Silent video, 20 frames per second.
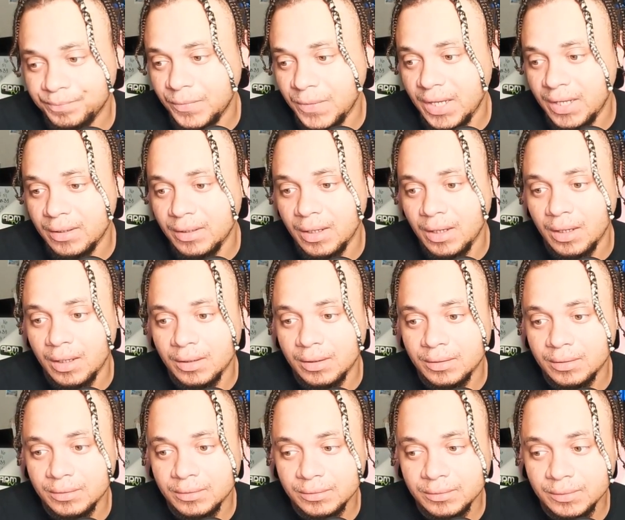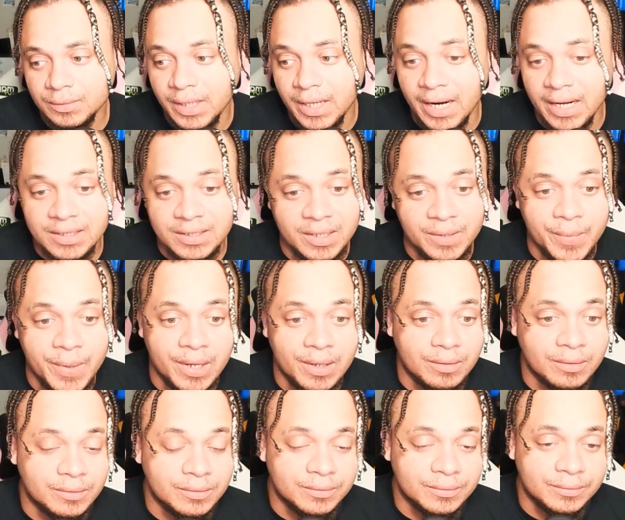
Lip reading: And, yeah, that's it, man.